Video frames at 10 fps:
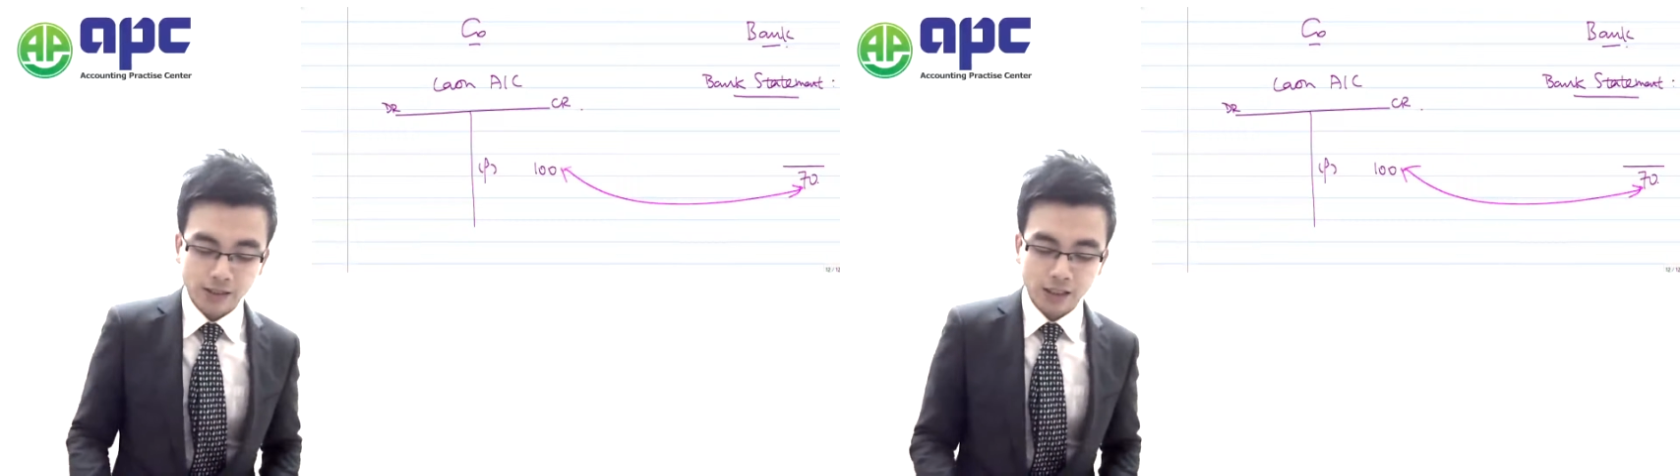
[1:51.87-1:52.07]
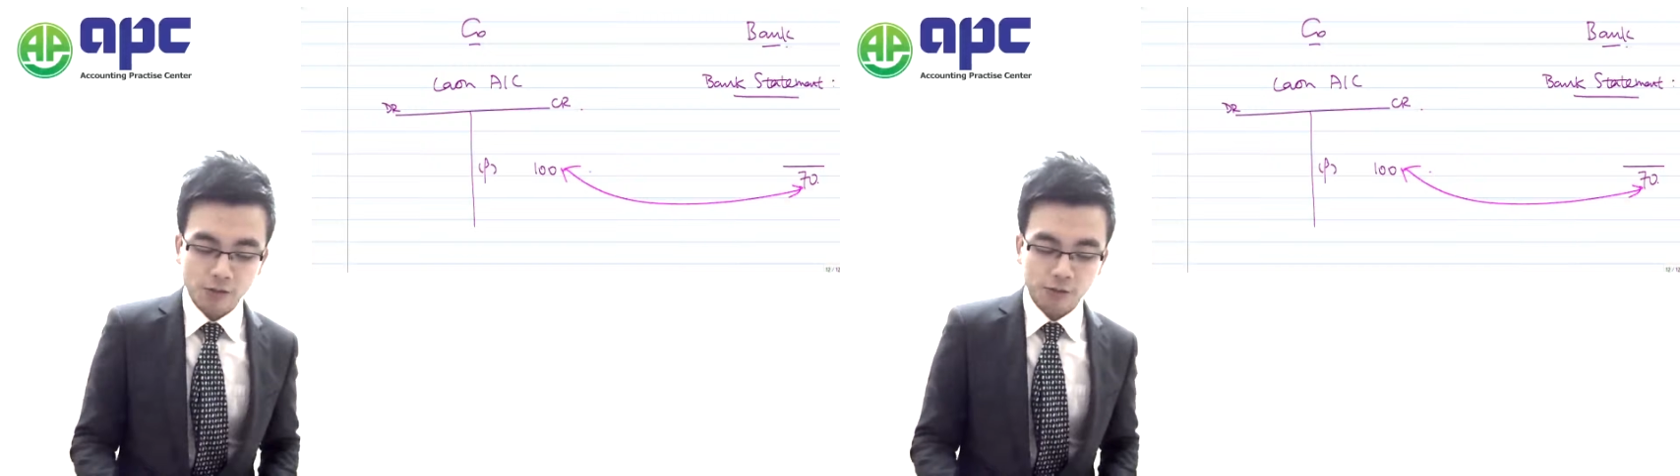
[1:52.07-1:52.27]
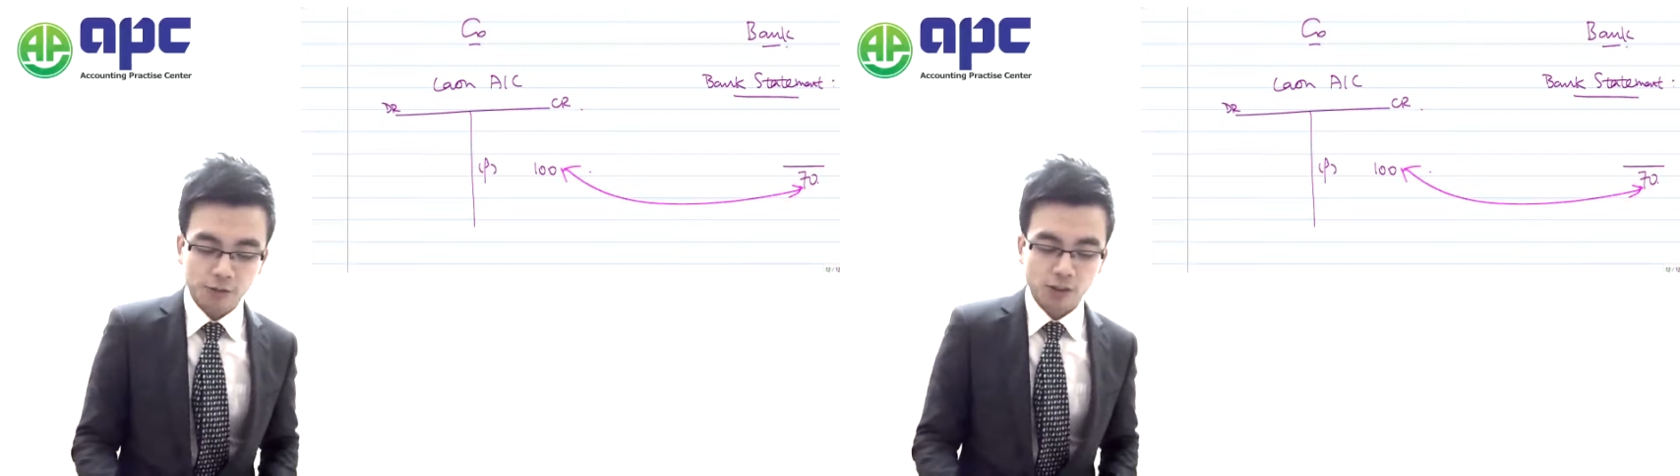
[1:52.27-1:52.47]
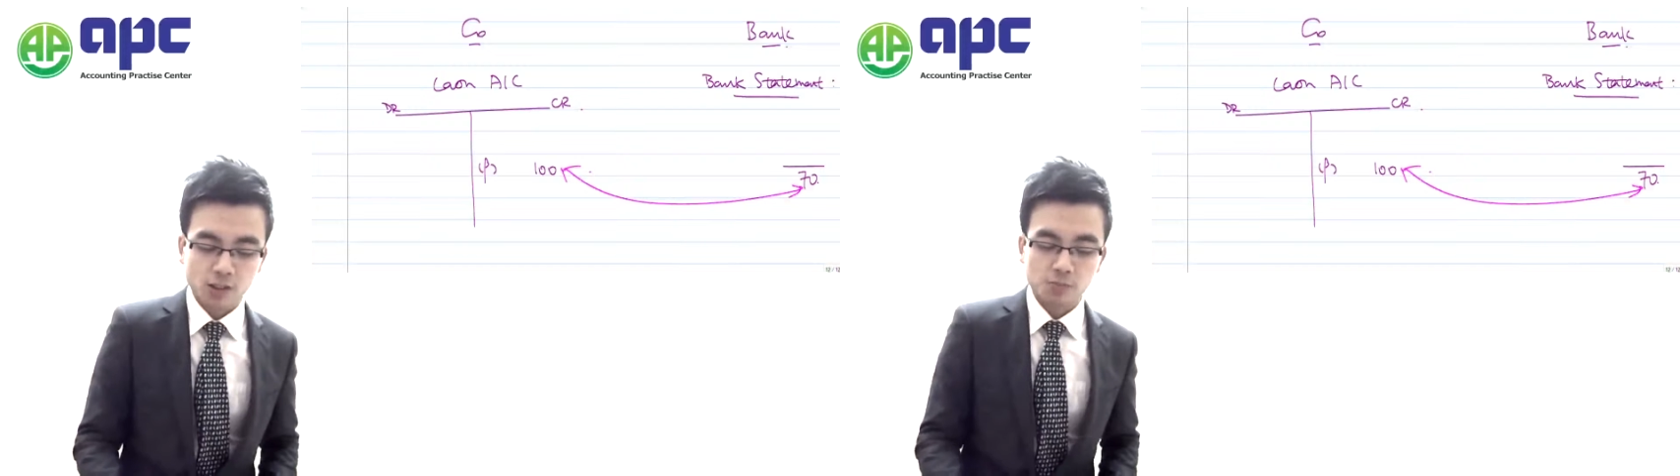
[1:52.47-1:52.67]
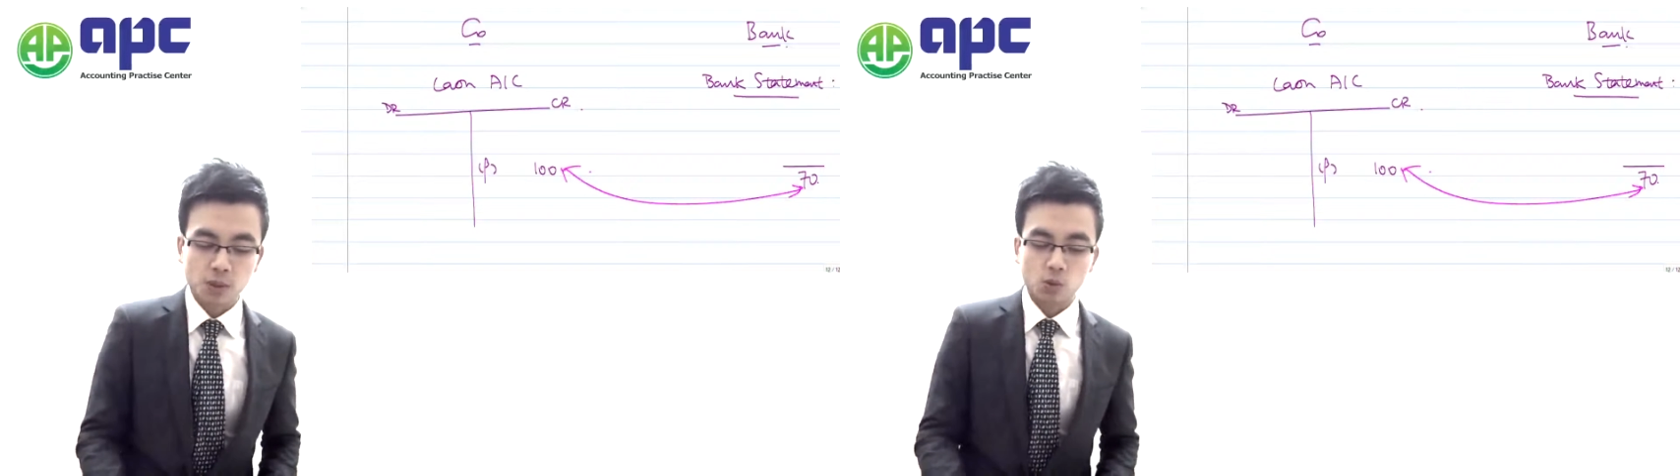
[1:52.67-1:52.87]

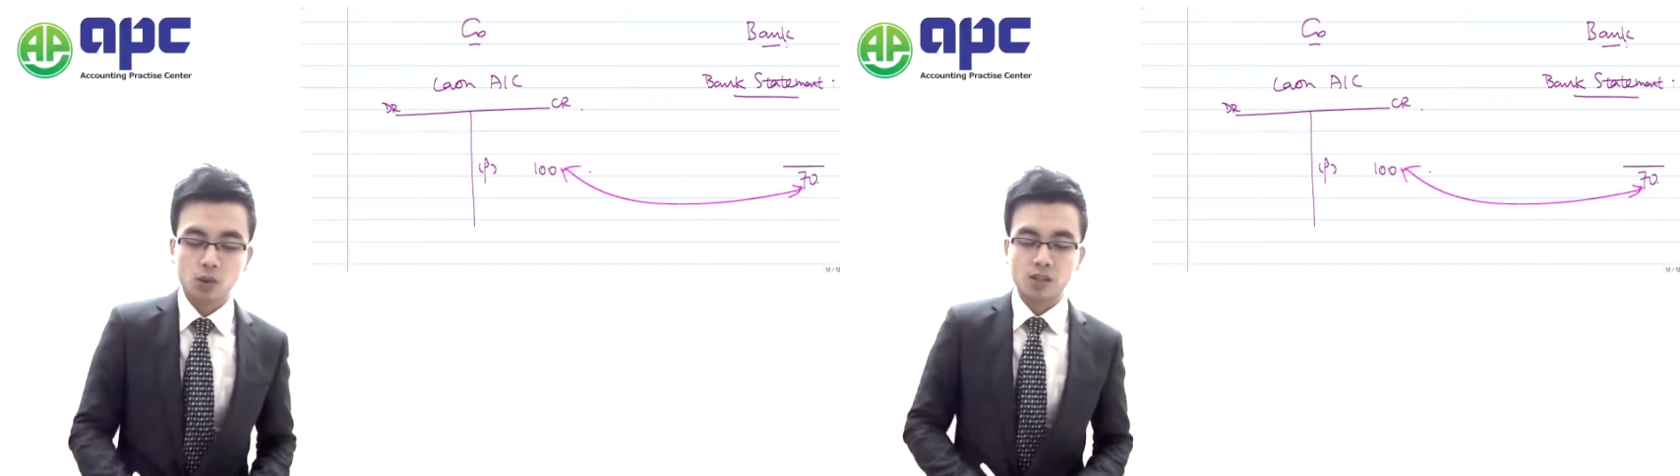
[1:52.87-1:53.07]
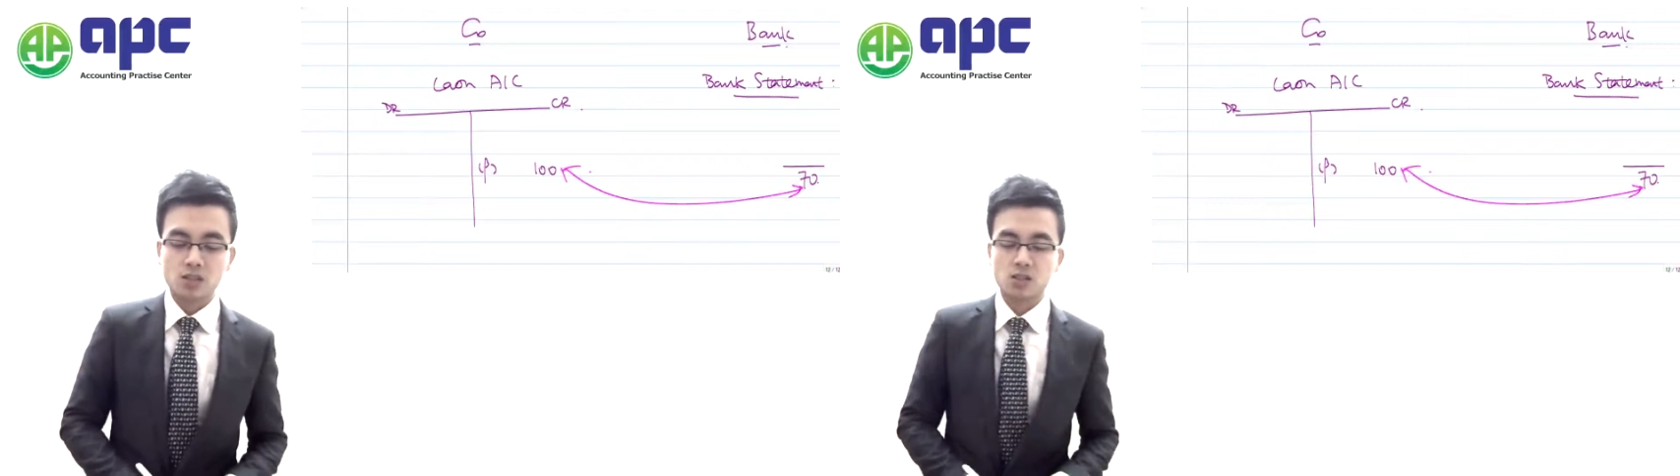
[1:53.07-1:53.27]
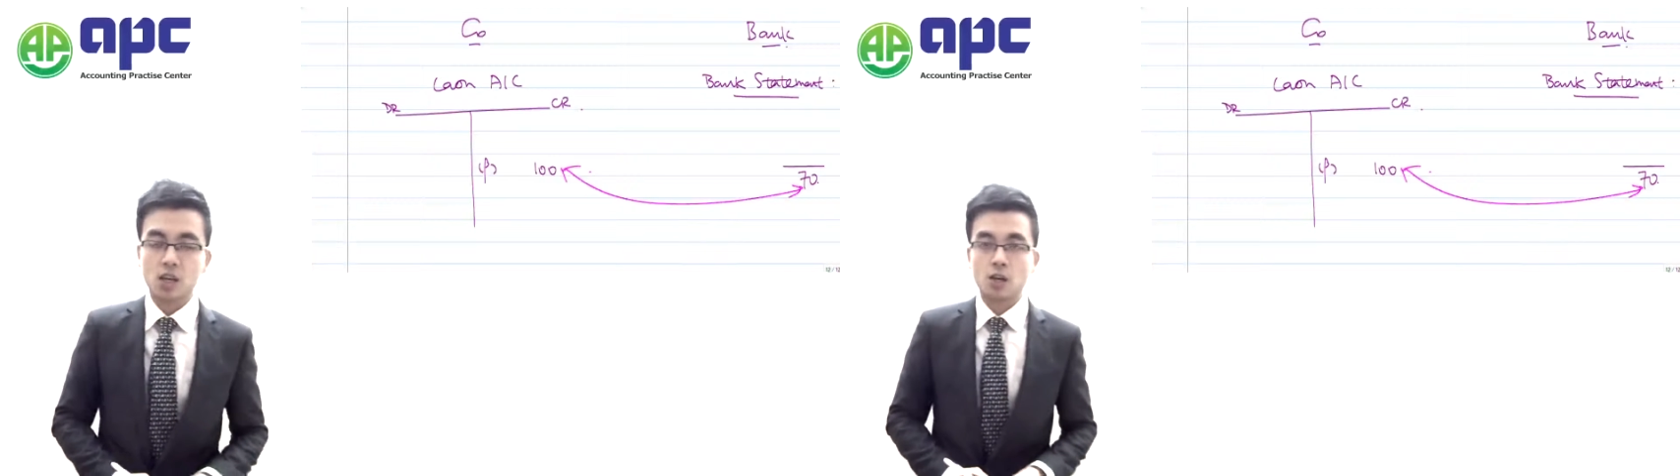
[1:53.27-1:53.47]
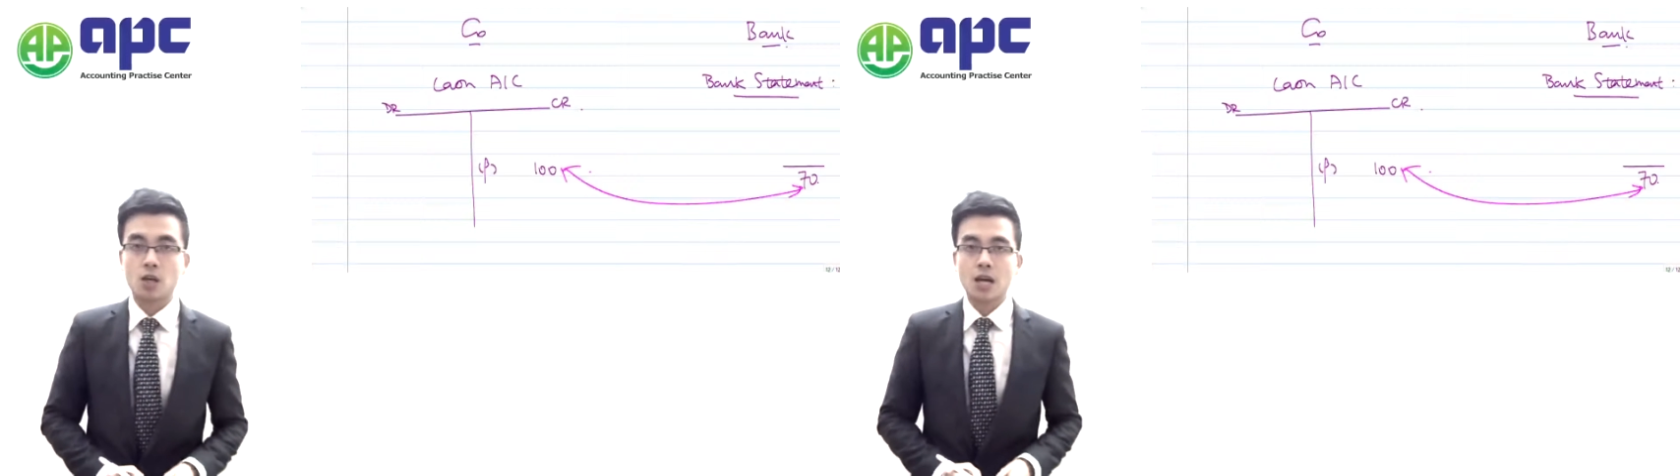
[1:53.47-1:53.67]
difference between these two,